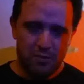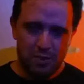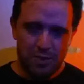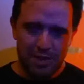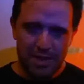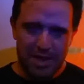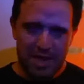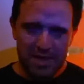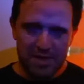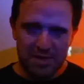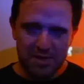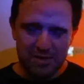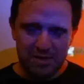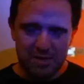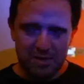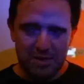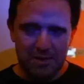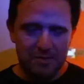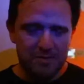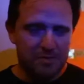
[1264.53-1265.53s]

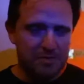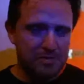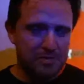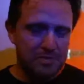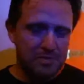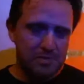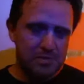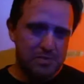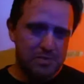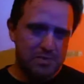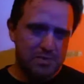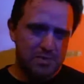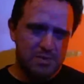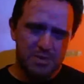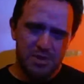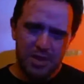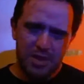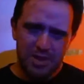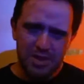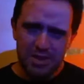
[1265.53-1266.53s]
Elastigirl.
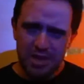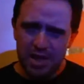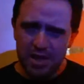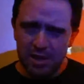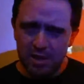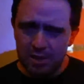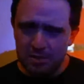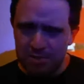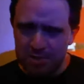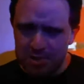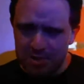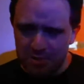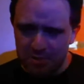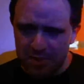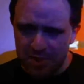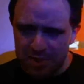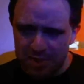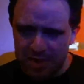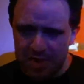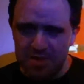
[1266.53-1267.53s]
Did I call him Mr.
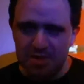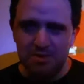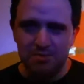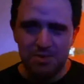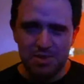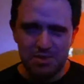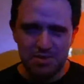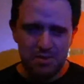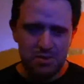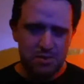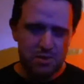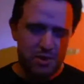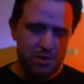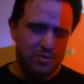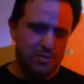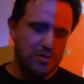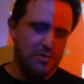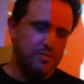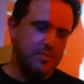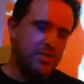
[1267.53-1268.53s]
Fantastic? Mr.
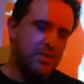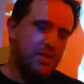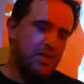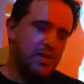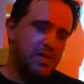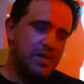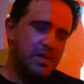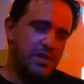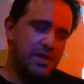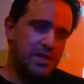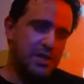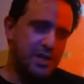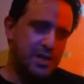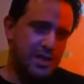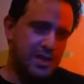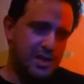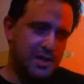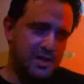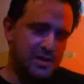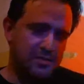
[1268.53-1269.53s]
Incredible.
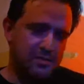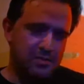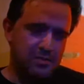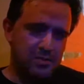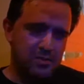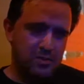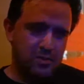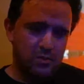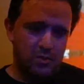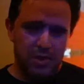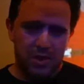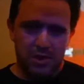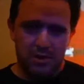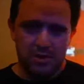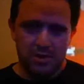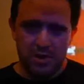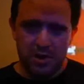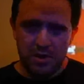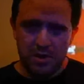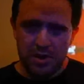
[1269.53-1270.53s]
When
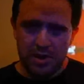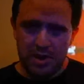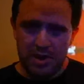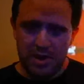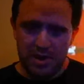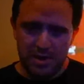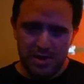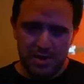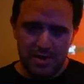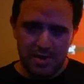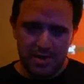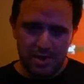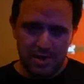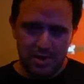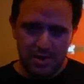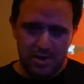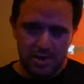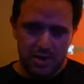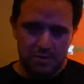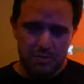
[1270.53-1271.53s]
you saw the kids
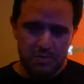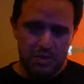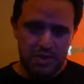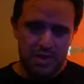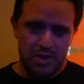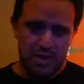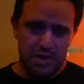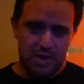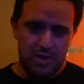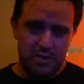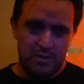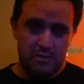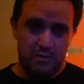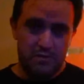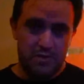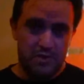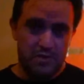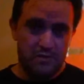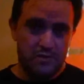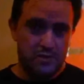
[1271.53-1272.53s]
in jeopardy, you
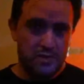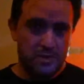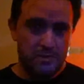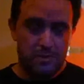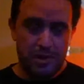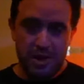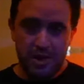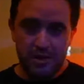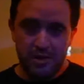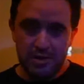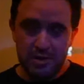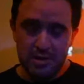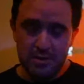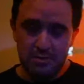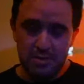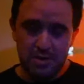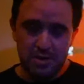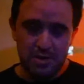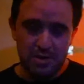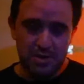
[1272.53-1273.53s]
felt for the
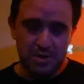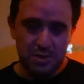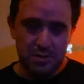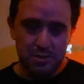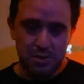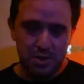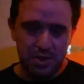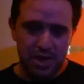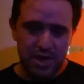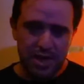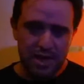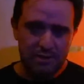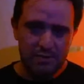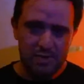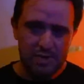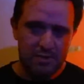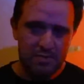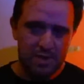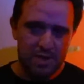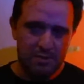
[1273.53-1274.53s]
parents, because you were like,
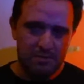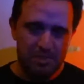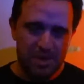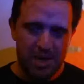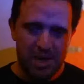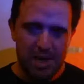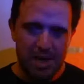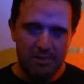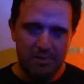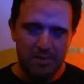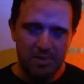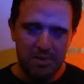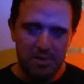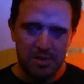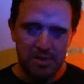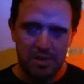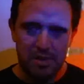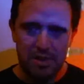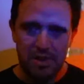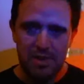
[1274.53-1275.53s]
if something bad happens
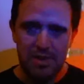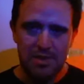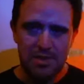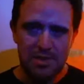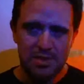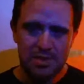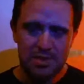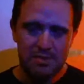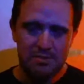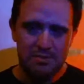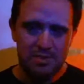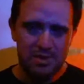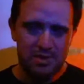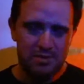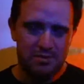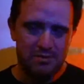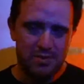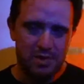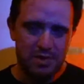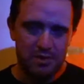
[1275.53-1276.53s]
to the kids, the
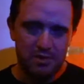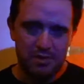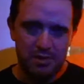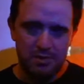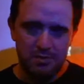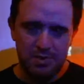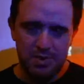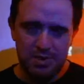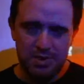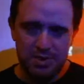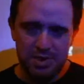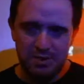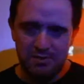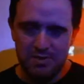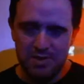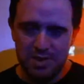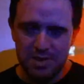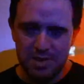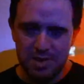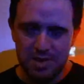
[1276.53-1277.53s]
mother and father are going to be
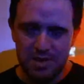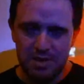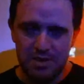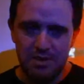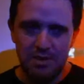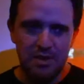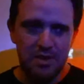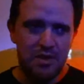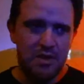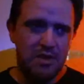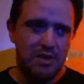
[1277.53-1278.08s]
devastated.